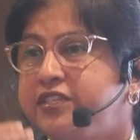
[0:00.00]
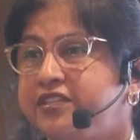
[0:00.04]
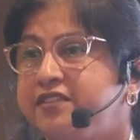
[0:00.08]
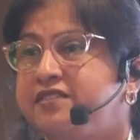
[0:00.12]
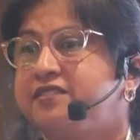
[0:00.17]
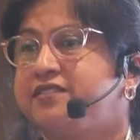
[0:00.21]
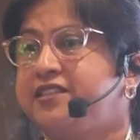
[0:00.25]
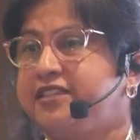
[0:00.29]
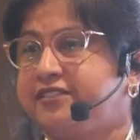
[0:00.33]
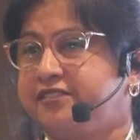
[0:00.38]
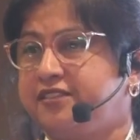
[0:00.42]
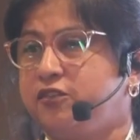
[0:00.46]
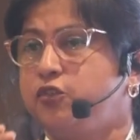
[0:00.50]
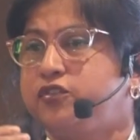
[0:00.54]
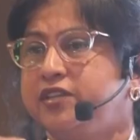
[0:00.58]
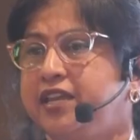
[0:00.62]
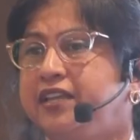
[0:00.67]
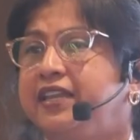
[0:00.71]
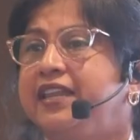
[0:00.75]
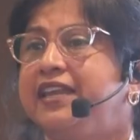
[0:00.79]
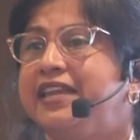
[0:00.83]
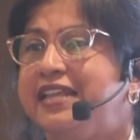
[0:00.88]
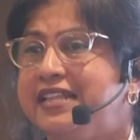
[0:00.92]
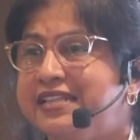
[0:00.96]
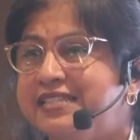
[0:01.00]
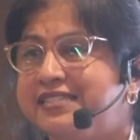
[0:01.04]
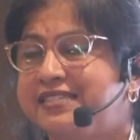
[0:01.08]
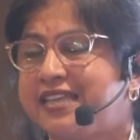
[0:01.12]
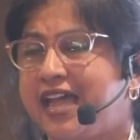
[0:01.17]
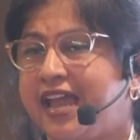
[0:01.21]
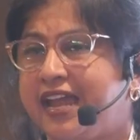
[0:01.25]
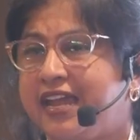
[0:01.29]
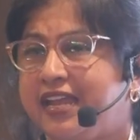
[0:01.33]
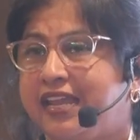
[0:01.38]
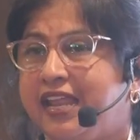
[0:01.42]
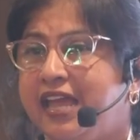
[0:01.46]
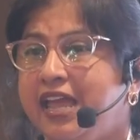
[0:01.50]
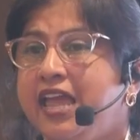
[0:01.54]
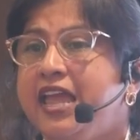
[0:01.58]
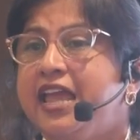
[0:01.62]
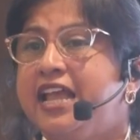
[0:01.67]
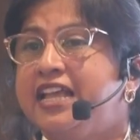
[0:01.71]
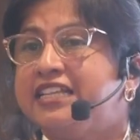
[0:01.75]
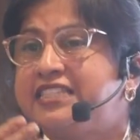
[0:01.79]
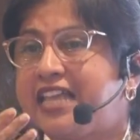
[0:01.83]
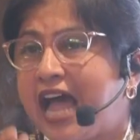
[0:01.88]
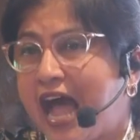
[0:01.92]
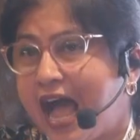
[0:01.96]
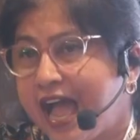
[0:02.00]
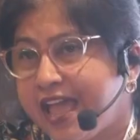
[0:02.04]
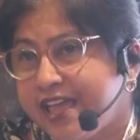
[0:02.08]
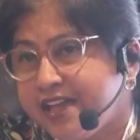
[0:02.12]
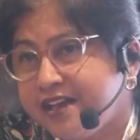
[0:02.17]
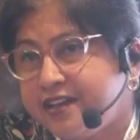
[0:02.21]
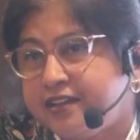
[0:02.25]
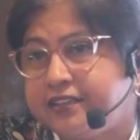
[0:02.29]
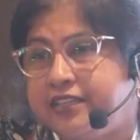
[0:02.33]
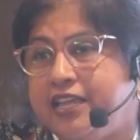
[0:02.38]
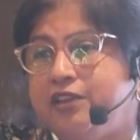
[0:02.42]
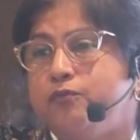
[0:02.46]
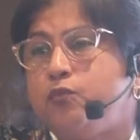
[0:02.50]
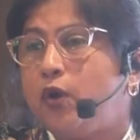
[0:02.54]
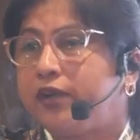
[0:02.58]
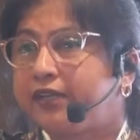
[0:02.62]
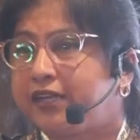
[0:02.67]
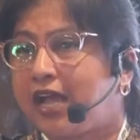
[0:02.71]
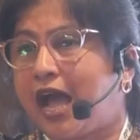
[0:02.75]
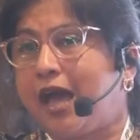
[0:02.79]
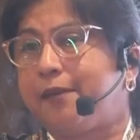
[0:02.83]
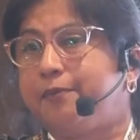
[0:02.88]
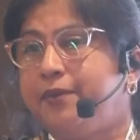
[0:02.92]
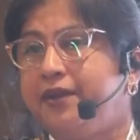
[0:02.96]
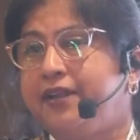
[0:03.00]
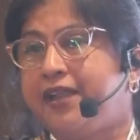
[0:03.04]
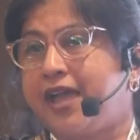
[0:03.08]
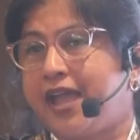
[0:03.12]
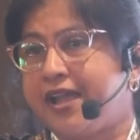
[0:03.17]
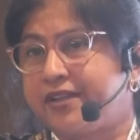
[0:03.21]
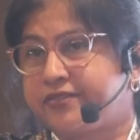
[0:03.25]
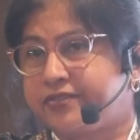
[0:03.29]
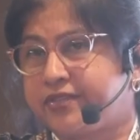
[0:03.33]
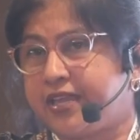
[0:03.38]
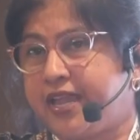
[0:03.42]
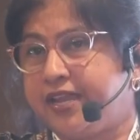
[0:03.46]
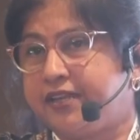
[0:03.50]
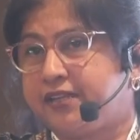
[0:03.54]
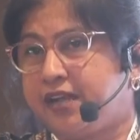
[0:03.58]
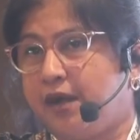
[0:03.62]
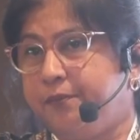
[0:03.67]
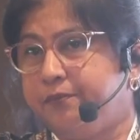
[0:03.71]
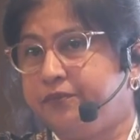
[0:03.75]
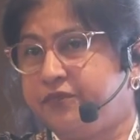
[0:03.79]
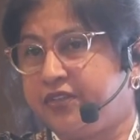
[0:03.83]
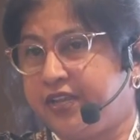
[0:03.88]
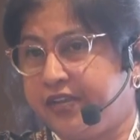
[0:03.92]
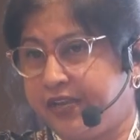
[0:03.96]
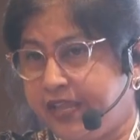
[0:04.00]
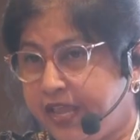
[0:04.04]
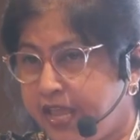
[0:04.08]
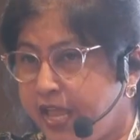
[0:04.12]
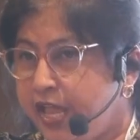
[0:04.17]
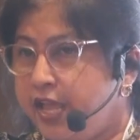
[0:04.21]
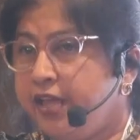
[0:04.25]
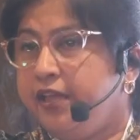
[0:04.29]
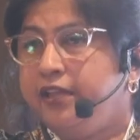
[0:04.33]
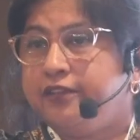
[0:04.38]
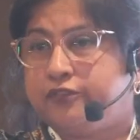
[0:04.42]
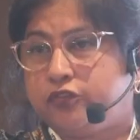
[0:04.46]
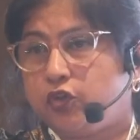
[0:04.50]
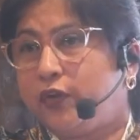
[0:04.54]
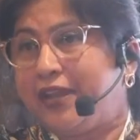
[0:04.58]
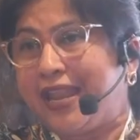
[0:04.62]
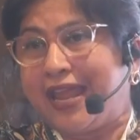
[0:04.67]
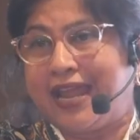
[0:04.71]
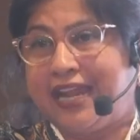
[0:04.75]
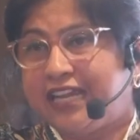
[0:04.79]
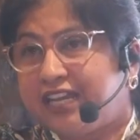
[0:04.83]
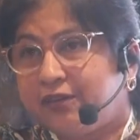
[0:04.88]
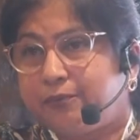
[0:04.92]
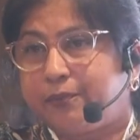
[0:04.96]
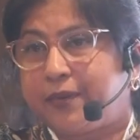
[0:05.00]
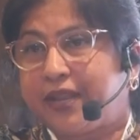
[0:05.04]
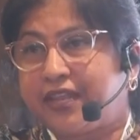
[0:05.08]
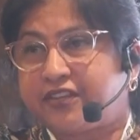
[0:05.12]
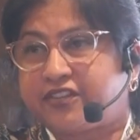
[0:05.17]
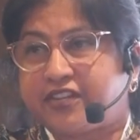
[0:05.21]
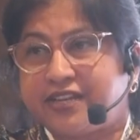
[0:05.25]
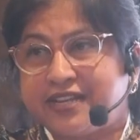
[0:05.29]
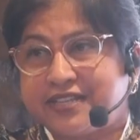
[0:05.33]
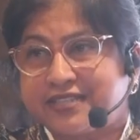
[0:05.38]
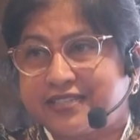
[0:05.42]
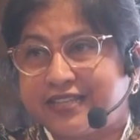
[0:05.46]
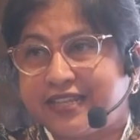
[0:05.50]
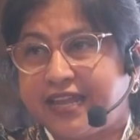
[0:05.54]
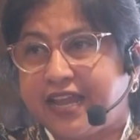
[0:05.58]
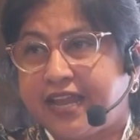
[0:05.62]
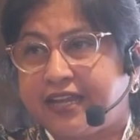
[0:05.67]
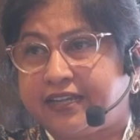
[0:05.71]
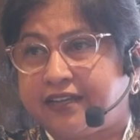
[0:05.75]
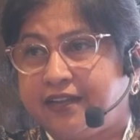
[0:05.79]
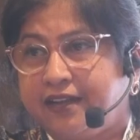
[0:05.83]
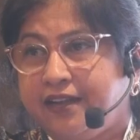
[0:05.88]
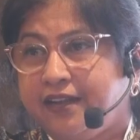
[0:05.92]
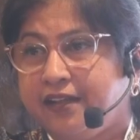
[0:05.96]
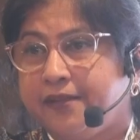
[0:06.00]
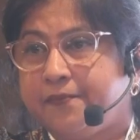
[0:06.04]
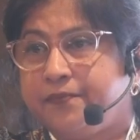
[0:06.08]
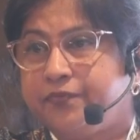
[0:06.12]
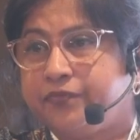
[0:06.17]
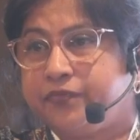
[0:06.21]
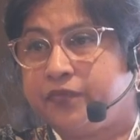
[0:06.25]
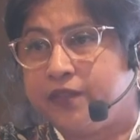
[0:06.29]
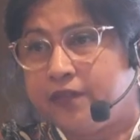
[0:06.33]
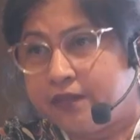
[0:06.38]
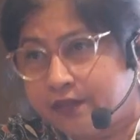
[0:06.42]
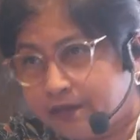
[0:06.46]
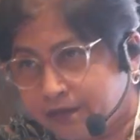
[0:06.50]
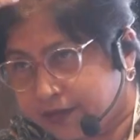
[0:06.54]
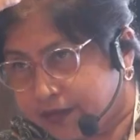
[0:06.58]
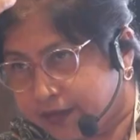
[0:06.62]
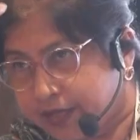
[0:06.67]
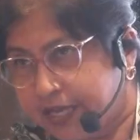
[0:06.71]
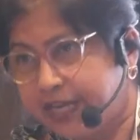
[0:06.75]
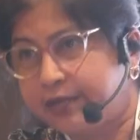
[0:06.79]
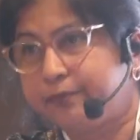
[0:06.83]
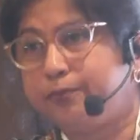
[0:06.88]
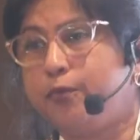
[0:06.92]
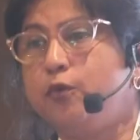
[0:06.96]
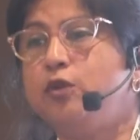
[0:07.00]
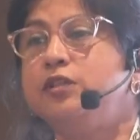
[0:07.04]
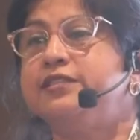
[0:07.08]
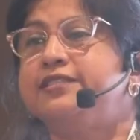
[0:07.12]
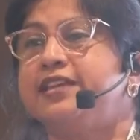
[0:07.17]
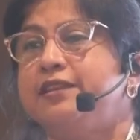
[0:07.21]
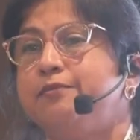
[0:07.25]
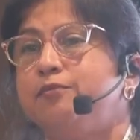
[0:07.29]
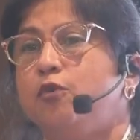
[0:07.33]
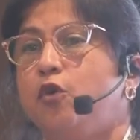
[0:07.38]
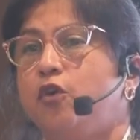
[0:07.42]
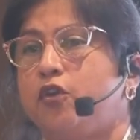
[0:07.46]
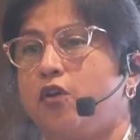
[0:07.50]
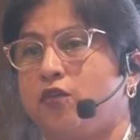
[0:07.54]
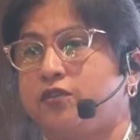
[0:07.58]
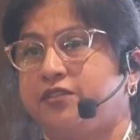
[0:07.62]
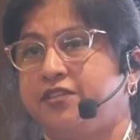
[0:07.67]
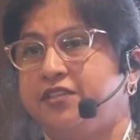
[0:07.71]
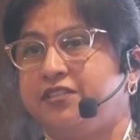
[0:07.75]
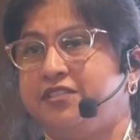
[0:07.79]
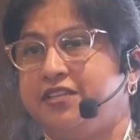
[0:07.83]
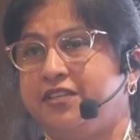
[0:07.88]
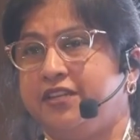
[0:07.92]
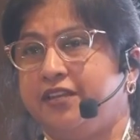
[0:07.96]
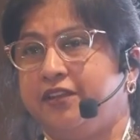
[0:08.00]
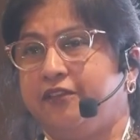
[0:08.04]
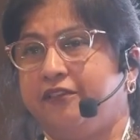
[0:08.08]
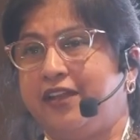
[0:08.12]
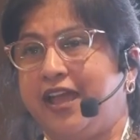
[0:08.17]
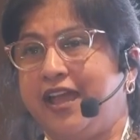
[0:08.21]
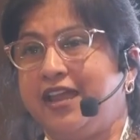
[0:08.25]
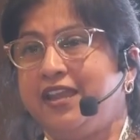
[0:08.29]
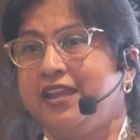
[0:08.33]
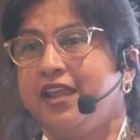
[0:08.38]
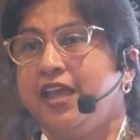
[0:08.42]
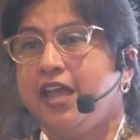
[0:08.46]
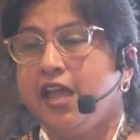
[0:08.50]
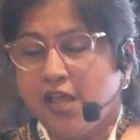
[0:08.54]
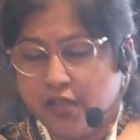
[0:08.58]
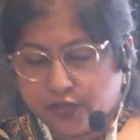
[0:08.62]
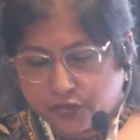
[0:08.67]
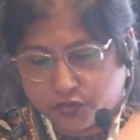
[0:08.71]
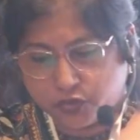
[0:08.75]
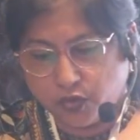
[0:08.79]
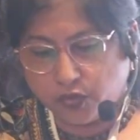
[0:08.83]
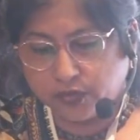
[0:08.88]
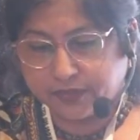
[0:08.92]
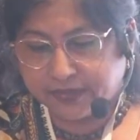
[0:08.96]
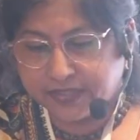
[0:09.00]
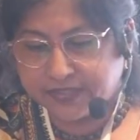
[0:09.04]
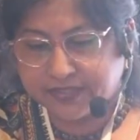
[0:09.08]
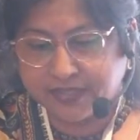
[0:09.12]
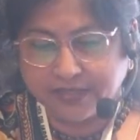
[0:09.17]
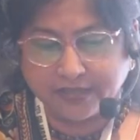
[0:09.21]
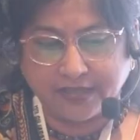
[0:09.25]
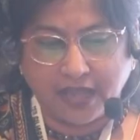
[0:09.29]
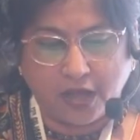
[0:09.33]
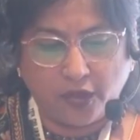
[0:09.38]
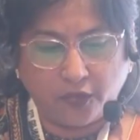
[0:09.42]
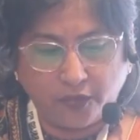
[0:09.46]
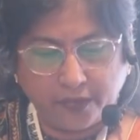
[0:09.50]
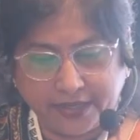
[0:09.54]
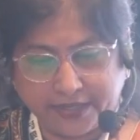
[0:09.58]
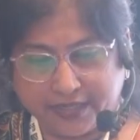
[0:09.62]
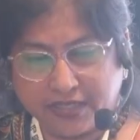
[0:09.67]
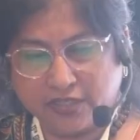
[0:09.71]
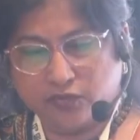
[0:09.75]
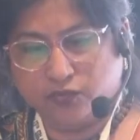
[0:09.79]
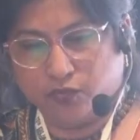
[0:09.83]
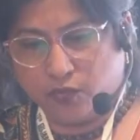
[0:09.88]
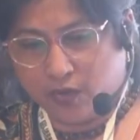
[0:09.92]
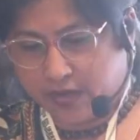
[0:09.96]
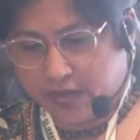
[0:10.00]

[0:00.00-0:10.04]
which is dissociating inside is higher than what carbon dioxide comes in. So negative pressure is created, it pulls in more oxygen, right? So this is how it is